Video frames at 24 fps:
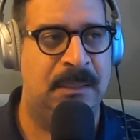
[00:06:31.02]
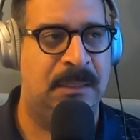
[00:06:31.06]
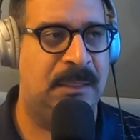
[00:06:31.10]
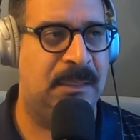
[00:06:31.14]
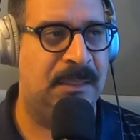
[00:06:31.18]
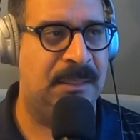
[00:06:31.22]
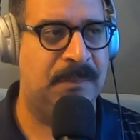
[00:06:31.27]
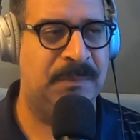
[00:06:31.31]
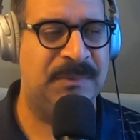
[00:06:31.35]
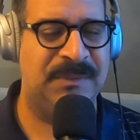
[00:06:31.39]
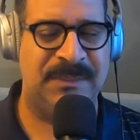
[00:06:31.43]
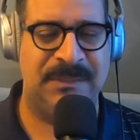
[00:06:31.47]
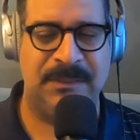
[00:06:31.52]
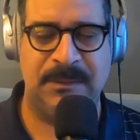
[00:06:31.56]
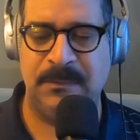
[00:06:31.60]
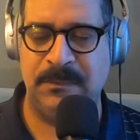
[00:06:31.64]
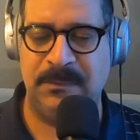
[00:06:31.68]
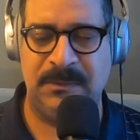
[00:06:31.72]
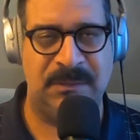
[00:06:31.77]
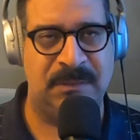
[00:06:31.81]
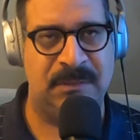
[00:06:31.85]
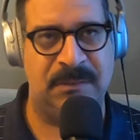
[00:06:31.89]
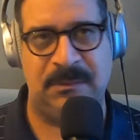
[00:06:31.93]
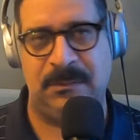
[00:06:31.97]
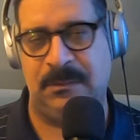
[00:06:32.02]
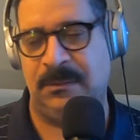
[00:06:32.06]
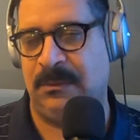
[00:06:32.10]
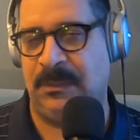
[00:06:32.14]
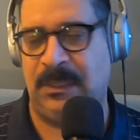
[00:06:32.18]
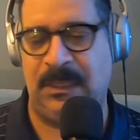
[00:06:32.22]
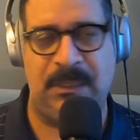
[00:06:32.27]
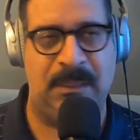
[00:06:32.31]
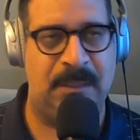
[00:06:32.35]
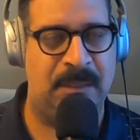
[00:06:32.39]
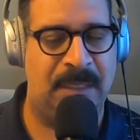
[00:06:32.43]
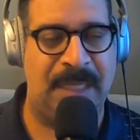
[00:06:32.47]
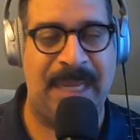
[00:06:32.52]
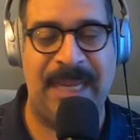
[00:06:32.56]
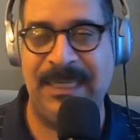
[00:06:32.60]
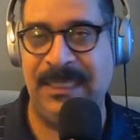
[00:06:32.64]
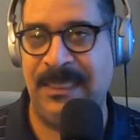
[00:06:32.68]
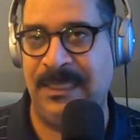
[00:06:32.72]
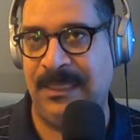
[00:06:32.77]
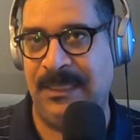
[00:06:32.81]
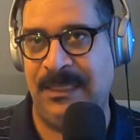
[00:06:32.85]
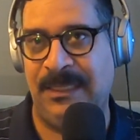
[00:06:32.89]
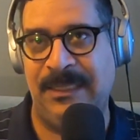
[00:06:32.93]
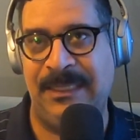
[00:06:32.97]
it was
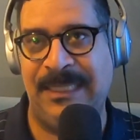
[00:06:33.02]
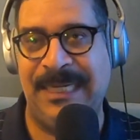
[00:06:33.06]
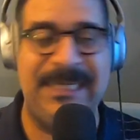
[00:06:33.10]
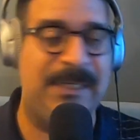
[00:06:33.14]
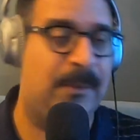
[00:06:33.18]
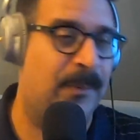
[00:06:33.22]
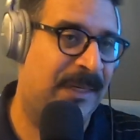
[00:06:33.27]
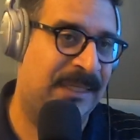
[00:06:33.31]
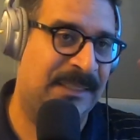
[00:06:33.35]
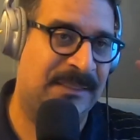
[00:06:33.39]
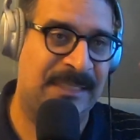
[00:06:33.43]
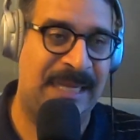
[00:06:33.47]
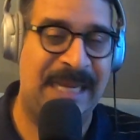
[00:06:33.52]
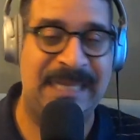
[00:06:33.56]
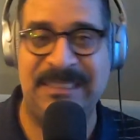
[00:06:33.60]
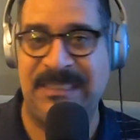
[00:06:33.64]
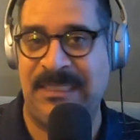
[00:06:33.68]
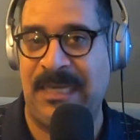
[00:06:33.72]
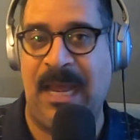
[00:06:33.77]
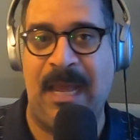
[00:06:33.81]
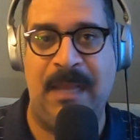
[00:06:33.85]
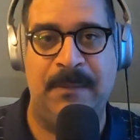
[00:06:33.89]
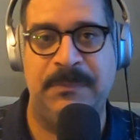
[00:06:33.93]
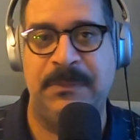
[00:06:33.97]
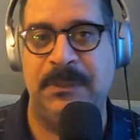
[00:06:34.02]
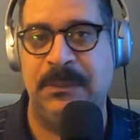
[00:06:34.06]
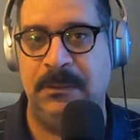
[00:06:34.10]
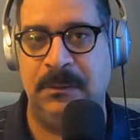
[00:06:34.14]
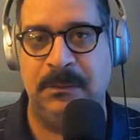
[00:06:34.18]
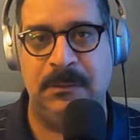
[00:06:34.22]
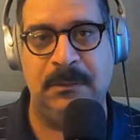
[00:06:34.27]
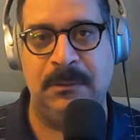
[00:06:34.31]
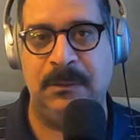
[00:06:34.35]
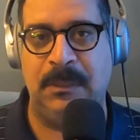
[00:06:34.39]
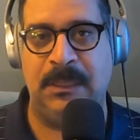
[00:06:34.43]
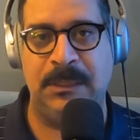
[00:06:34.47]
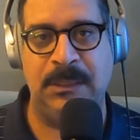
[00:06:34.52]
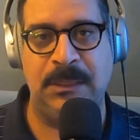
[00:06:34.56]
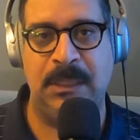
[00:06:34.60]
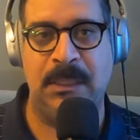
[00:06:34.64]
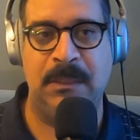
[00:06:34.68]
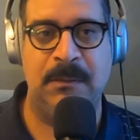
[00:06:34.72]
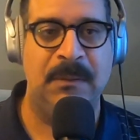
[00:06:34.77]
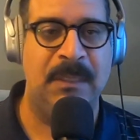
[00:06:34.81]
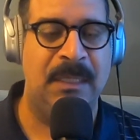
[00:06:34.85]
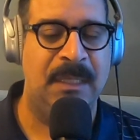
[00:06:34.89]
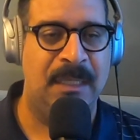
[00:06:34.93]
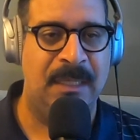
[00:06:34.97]
anyways, I stopped. I
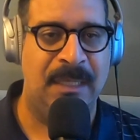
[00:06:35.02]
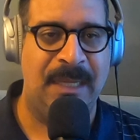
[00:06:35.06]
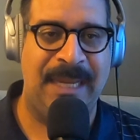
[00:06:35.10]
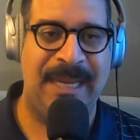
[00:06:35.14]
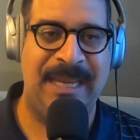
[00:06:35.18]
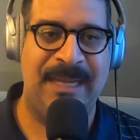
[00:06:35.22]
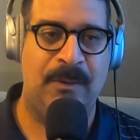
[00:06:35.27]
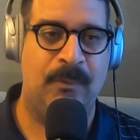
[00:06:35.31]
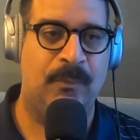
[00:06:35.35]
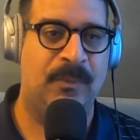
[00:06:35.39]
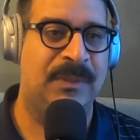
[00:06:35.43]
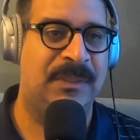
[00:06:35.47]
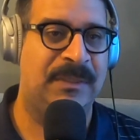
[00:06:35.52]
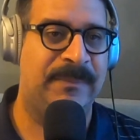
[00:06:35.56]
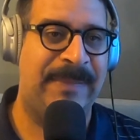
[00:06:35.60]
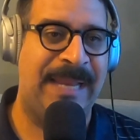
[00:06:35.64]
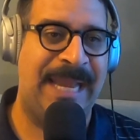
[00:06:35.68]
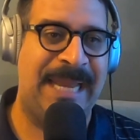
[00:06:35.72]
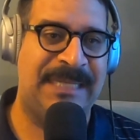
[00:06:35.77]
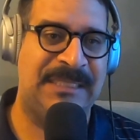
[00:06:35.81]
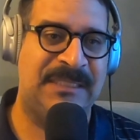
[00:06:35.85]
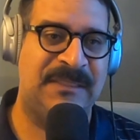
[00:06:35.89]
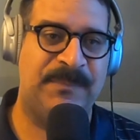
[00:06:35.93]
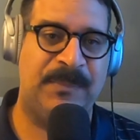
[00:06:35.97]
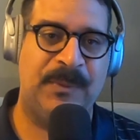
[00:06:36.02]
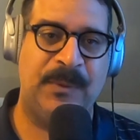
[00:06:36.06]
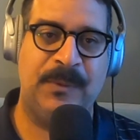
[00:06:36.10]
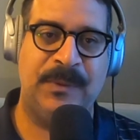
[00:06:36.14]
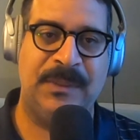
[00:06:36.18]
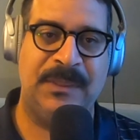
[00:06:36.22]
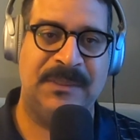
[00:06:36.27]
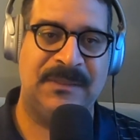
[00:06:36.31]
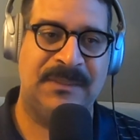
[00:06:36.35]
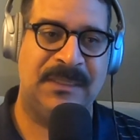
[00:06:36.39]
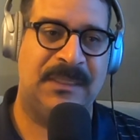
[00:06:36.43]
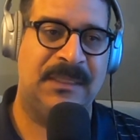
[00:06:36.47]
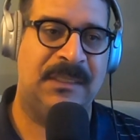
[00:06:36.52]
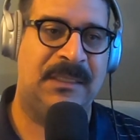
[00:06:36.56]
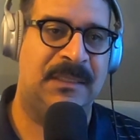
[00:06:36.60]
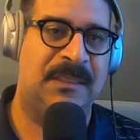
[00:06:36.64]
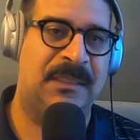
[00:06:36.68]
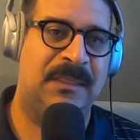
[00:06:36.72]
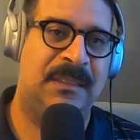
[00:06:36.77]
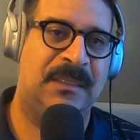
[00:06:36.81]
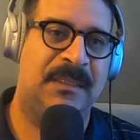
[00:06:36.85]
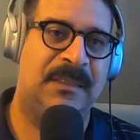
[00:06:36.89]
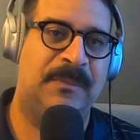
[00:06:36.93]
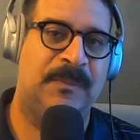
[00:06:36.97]
had a really bad experience at a
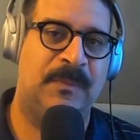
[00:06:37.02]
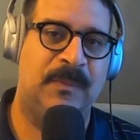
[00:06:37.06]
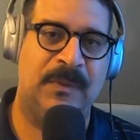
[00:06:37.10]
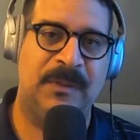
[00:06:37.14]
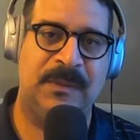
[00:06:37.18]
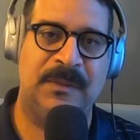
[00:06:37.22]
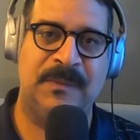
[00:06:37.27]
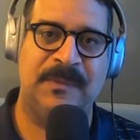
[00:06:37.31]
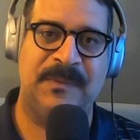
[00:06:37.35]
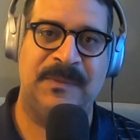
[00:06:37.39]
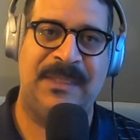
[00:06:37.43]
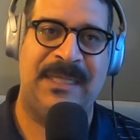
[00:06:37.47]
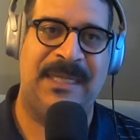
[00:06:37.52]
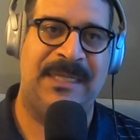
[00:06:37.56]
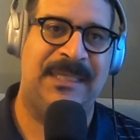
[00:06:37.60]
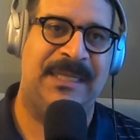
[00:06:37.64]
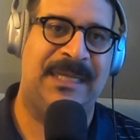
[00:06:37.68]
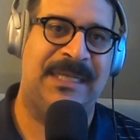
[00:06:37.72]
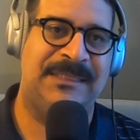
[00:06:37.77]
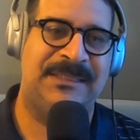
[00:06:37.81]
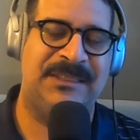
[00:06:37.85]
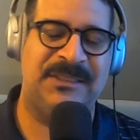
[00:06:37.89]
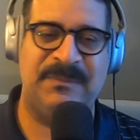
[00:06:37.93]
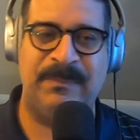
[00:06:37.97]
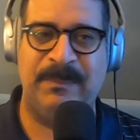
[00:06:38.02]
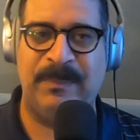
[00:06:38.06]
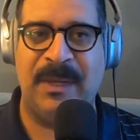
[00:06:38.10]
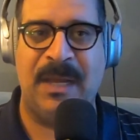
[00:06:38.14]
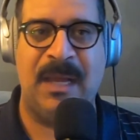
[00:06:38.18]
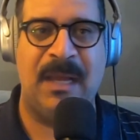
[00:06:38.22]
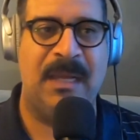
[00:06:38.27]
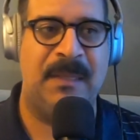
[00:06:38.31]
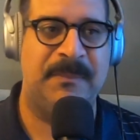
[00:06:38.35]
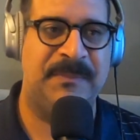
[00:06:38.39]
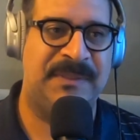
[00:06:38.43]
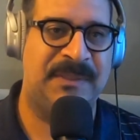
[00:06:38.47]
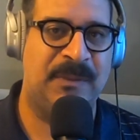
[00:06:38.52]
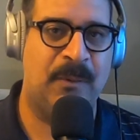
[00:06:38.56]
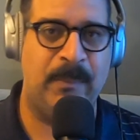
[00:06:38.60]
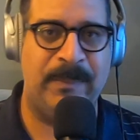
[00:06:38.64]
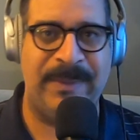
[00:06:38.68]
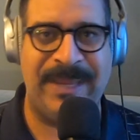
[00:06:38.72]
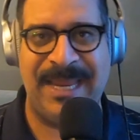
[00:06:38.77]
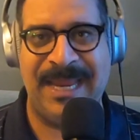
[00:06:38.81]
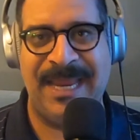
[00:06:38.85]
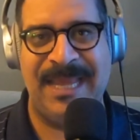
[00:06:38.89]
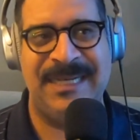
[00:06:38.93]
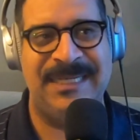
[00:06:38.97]
club where I just bombed so
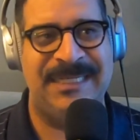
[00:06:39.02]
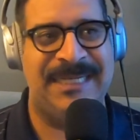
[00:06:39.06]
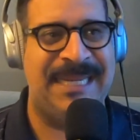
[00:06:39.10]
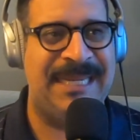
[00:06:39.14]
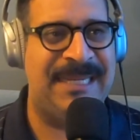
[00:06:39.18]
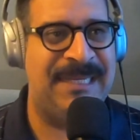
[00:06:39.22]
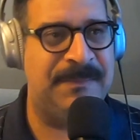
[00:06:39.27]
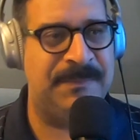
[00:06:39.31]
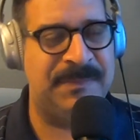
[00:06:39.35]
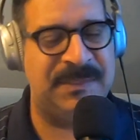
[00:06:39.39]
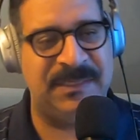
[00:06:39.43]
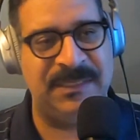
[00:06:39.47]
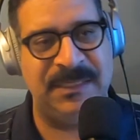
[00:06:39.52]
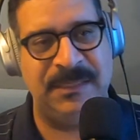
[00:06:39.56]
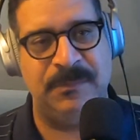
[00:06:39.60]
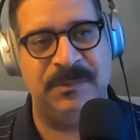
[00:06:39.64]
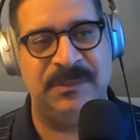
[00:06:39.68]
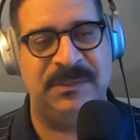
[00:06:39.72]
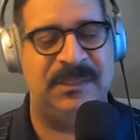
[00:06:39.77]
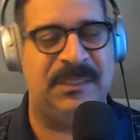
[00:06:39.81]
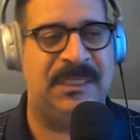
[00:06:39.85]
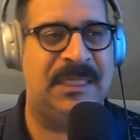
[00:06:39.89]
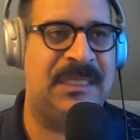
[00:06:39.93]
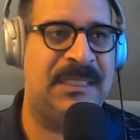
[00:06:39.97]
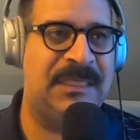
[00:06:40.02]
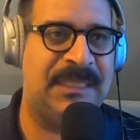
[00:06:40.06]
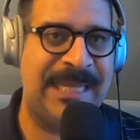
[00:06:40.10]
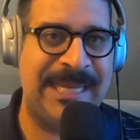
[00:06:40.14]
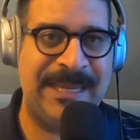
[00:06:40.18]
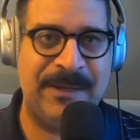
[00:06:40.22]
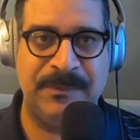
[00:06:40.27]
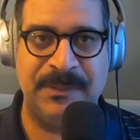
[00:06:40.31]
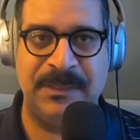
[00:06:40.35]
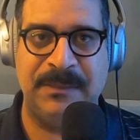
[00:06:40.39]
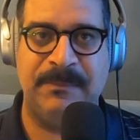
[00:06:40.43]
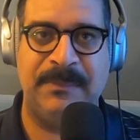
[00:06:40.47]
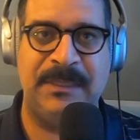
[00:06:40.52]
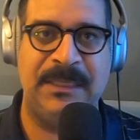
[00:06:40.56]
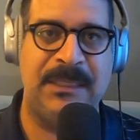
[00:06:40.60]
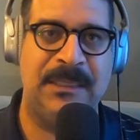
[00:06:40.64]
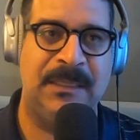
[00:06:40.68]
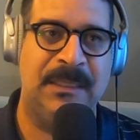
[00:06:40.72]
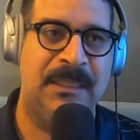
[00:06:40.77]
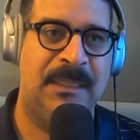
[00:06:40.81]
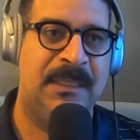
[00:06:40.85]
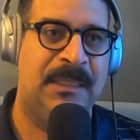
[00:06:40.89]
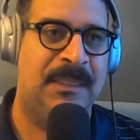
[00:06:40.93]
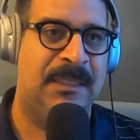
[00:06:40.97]
bad and the MC was clowning
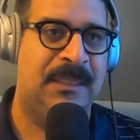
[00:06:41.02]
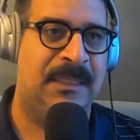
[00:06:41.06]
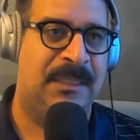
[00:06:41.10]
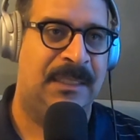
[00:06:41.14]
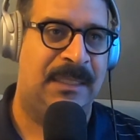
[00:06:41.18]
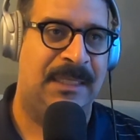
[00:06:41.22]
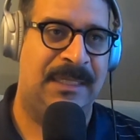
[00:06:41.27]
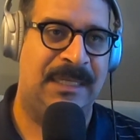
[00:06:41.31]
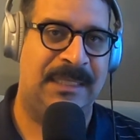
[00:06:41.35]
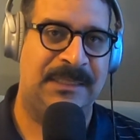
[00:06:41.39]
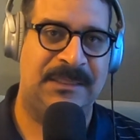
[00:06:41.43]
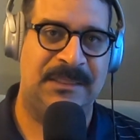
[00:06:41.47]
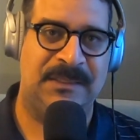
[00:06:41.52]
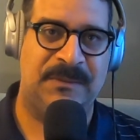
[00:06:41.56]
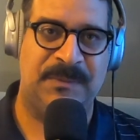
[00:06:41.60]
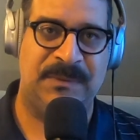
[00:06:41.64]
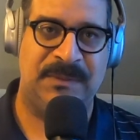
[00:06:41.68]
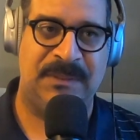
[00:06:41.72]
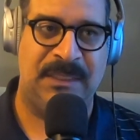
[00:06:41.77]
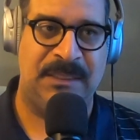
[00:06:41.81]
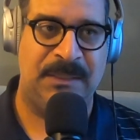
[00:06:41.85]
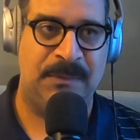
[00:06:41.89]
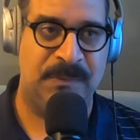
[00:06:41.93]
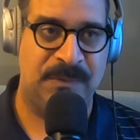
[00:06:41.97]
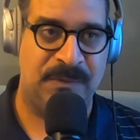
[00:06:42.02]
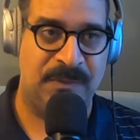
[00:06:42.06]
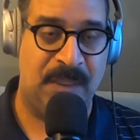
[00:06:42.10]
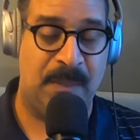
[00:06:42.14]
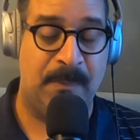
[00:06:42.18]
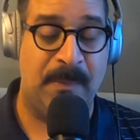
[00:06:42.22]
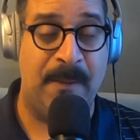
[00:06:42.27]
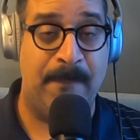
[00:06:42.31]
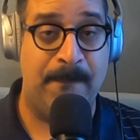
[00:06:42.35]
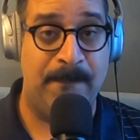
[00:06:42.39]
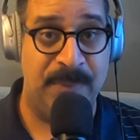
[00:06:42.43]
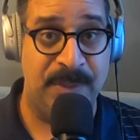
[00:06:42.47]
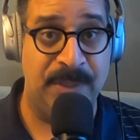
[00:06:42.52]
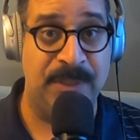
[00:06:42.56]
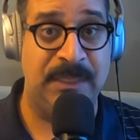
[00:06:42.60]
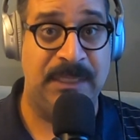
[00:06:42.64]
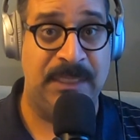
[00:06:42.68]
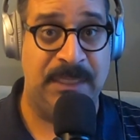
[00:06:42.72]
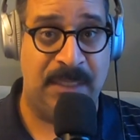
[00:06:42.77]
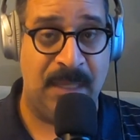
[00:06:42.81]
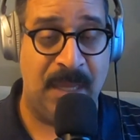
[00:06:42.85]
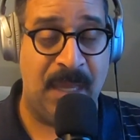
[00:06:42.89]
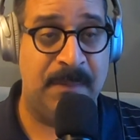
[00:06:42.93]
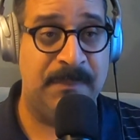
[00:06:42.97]
me. And I just was like, you want to talk about
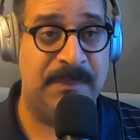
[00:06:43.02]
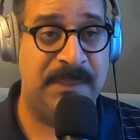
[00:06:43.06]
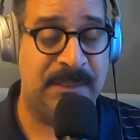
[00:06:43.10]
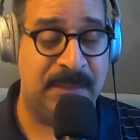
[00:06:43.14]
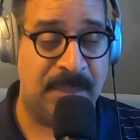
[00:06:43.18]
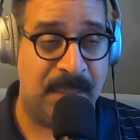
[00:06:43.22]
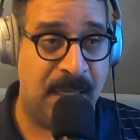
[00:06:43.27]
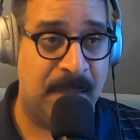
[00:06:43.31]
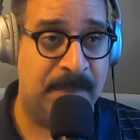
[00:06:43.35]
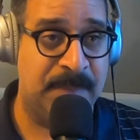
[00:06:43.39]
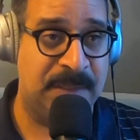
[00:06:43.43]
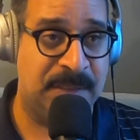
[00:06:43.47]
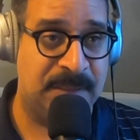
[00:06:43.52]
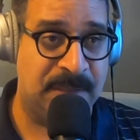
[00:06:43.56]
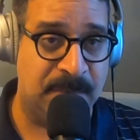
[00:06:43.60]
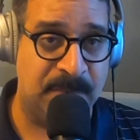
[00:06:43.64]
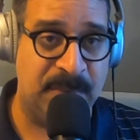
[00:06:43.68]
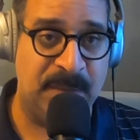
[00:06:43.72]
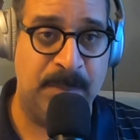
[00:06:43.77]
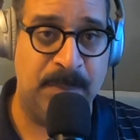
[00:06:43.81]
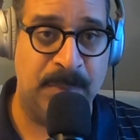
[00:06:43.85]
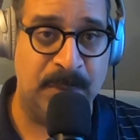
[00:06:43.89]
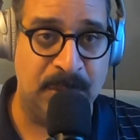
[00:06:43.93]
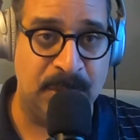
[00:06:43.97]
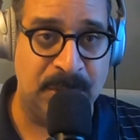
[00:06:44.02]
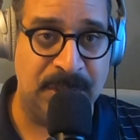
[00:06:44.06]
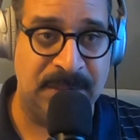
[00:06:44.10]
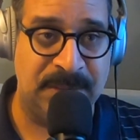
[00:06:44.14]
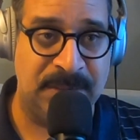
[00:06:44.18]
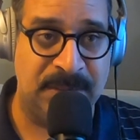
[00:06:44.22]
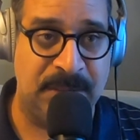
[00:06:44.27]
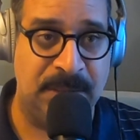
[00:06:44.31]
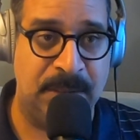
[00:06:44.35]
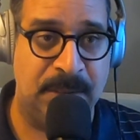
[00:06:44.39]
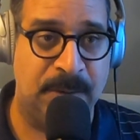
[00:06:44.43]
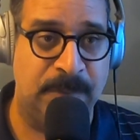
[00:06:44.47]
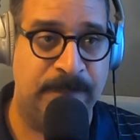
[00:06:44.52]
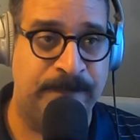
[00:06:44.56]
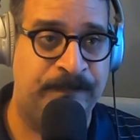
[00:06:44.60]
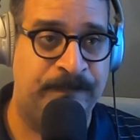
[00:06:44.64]
bully? Comics can be bullies,